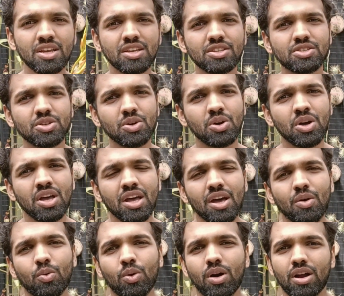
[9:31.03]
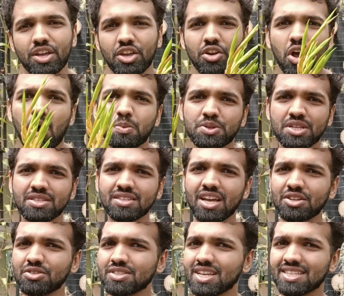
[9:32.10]
So your options
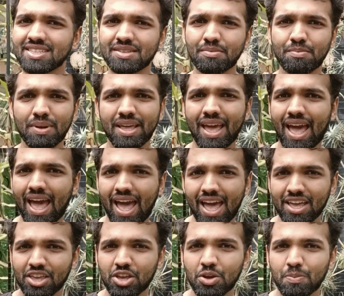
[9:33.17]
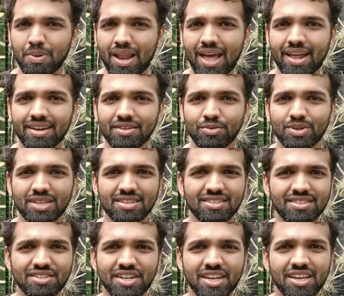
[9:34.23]
are to just simply hang your plant with a
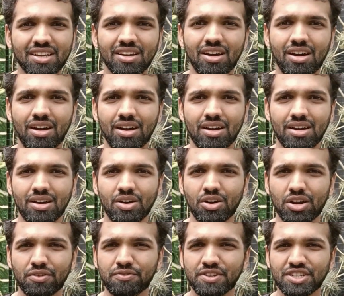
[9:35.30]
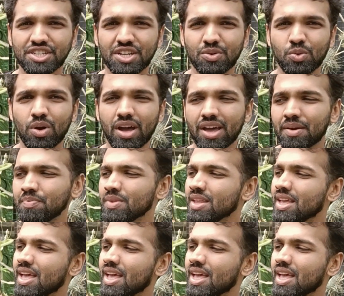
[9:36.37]
string or a fishing wire